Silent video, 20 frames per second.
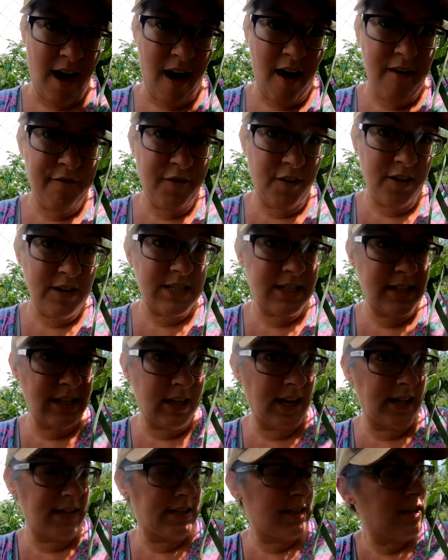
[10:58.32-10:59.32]
At first
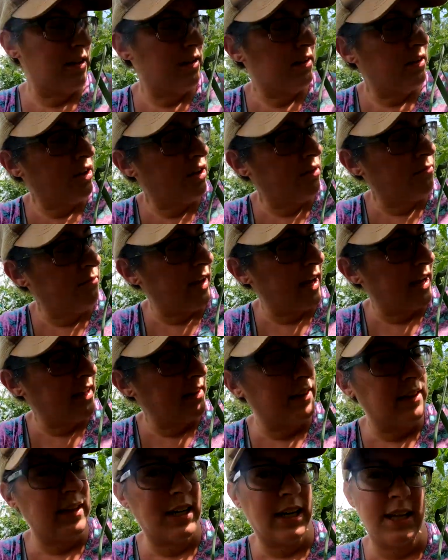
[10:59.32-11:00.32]
glance, you
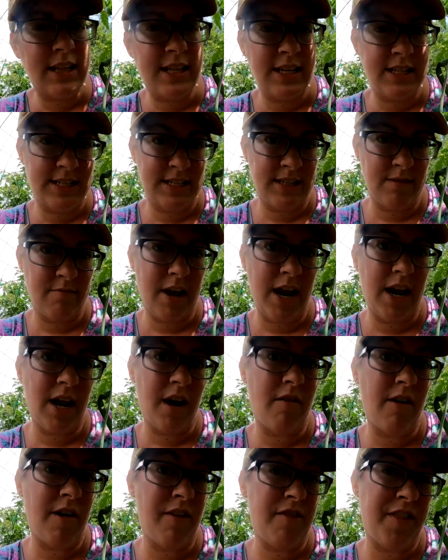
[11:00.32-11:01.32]
might look at this
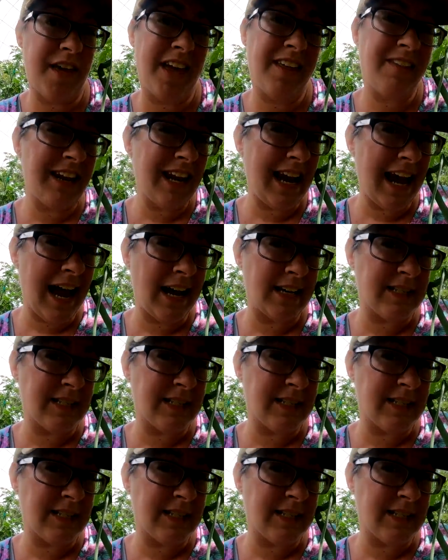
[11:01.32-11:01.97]
tomato and think that it